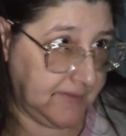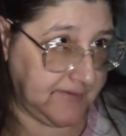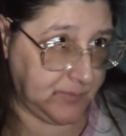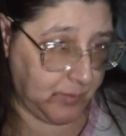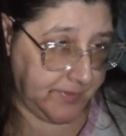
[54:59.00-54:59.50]

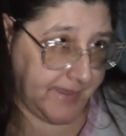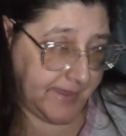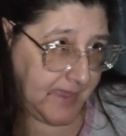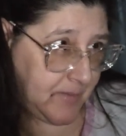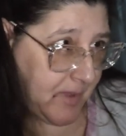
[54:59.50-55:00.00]
this one
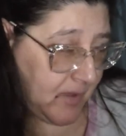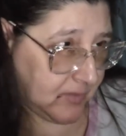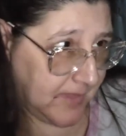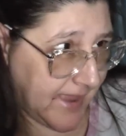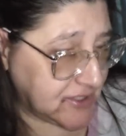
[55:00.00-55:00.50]
that came
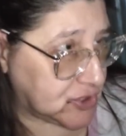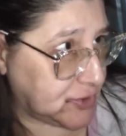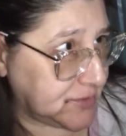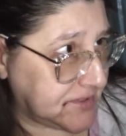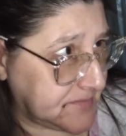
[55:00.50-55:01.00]
out last
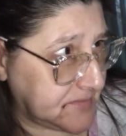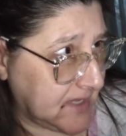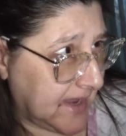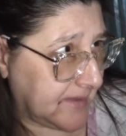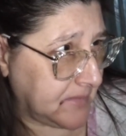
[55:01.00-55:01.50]
year
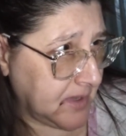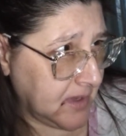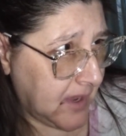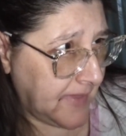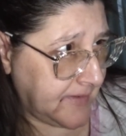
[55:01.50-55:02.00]
sometime.
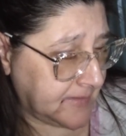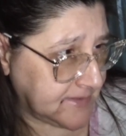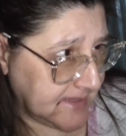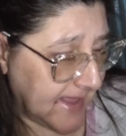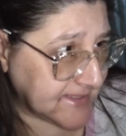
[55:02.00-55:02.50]
I think it
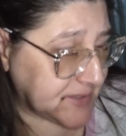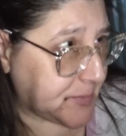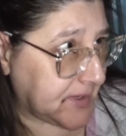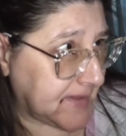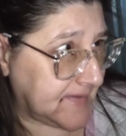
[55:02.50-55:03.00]
was last
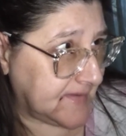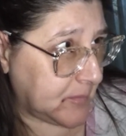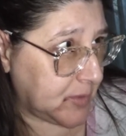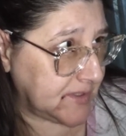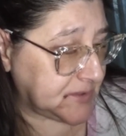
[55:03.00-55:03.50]
spring and
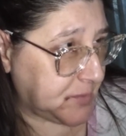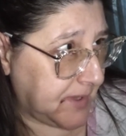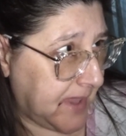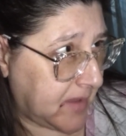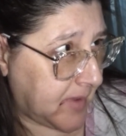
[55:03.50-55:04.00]
summer this
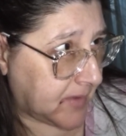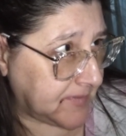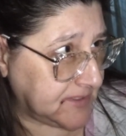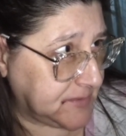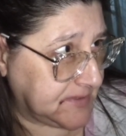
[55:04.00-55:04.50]
one came out. This